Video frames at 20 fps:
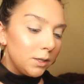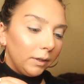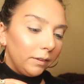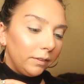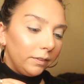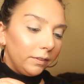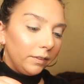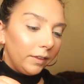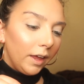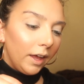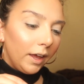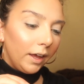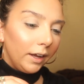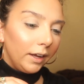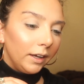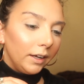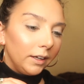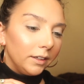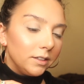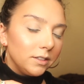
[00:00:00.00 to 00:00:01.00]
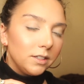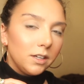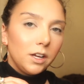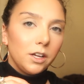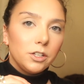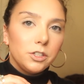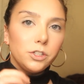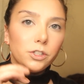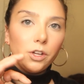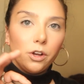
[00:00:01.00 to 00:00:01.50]
but that it's
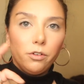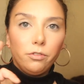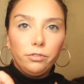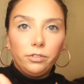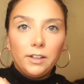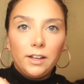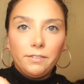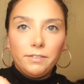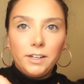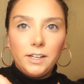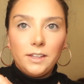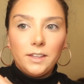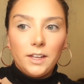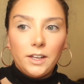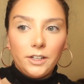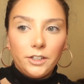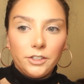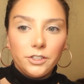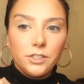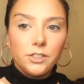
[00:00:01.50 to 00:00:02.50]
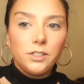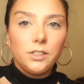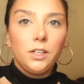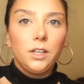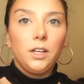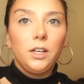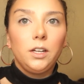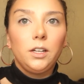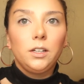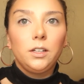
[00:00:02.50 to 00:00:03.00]
not so fluffy that you're just
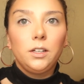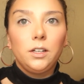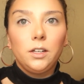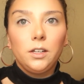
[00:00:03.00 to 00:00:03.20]
like